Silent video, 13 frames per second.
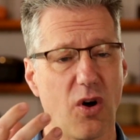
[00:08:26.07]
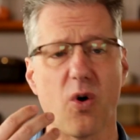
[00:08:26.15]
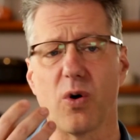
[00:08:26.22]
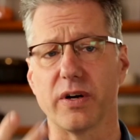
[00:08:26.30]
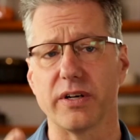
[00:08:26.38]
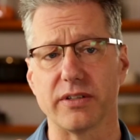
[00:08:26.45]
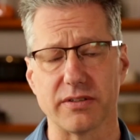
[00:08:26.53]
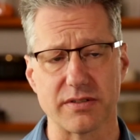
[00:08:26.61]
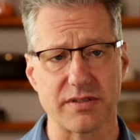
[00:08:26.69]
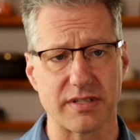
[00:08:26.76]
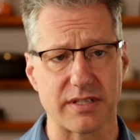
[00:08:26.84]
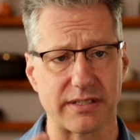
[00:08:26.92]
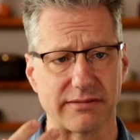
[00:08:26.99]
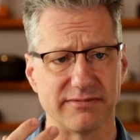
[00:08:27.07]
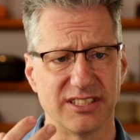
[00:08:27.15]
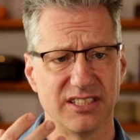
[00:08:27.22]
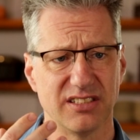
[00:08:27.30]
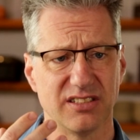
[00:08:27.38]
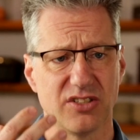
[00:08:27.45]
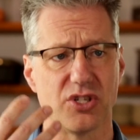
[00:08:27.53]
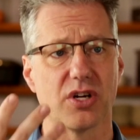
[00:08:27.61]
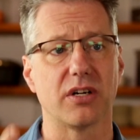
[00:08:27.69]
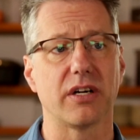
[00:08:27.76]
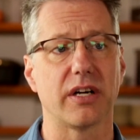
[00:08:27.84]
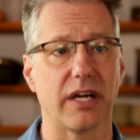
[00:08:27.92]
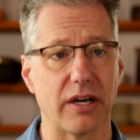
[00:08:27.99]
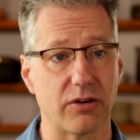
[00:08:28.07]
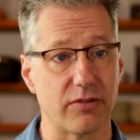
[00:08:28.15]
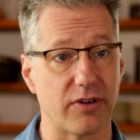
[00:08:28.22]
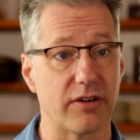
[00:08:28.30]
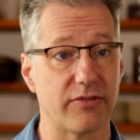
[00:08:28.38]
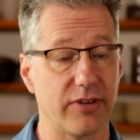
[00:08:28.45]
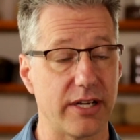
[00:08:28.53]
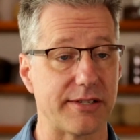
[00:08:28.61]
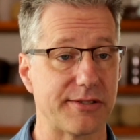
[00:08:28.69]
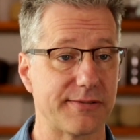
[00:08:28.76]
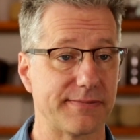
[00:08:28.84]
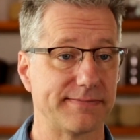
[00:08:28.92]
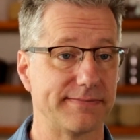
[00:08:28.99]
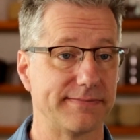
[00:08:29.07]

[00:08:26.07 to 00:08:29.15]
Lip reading: oils and junk out of our face.